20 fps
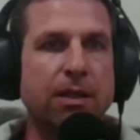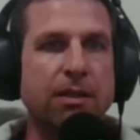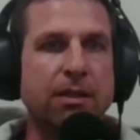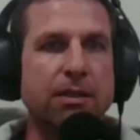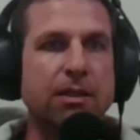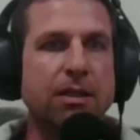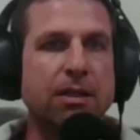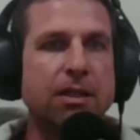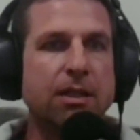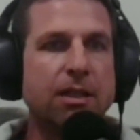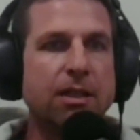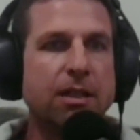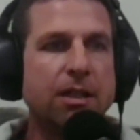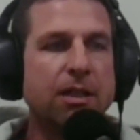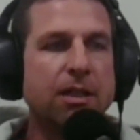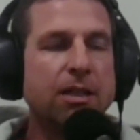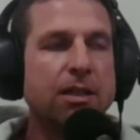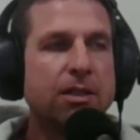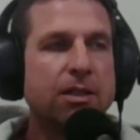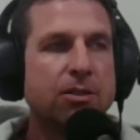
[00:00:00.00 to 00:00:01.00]
and
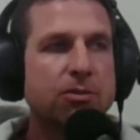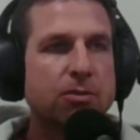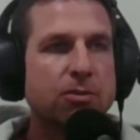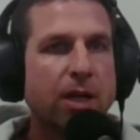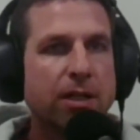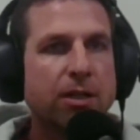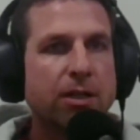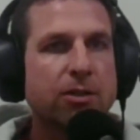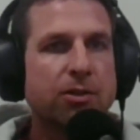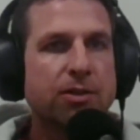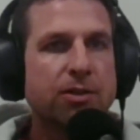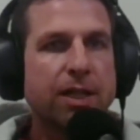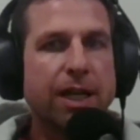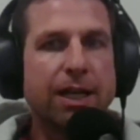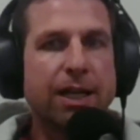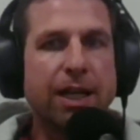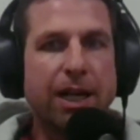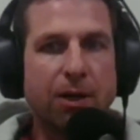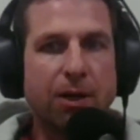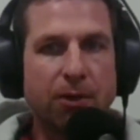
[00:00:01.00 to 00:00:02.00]
trying to
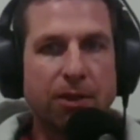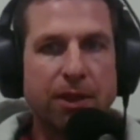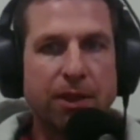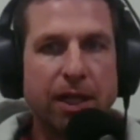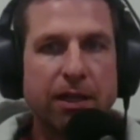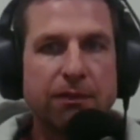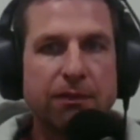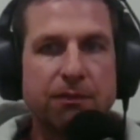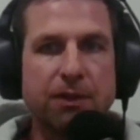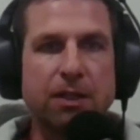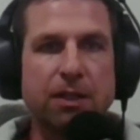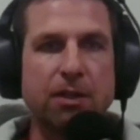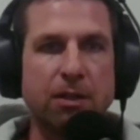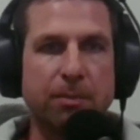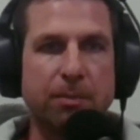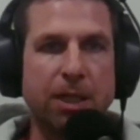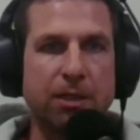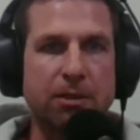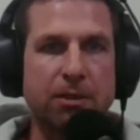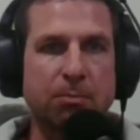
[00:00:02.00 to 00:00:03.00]
understand how they feel
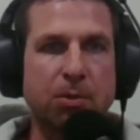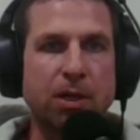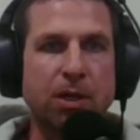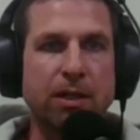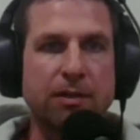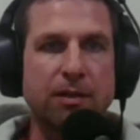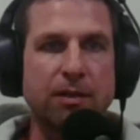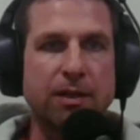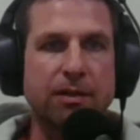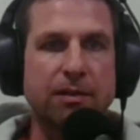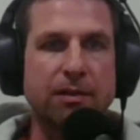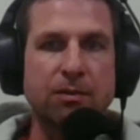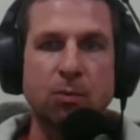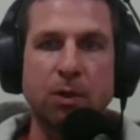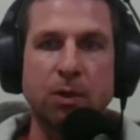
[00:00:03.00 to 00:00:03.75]
about the process.